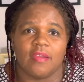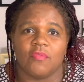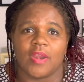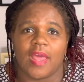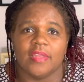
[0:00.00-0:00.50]

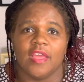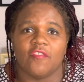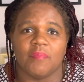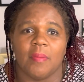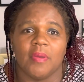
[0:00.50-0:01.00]
I
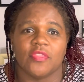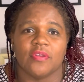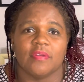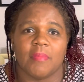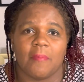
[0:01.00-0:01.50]
left, my
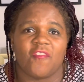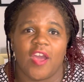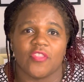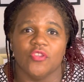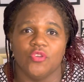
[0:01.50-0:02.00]
mother and my
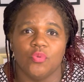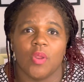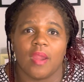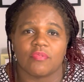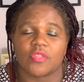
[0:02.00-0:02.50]
father knew
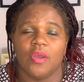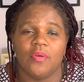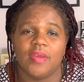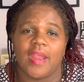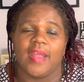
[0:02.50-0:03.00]
where I was going.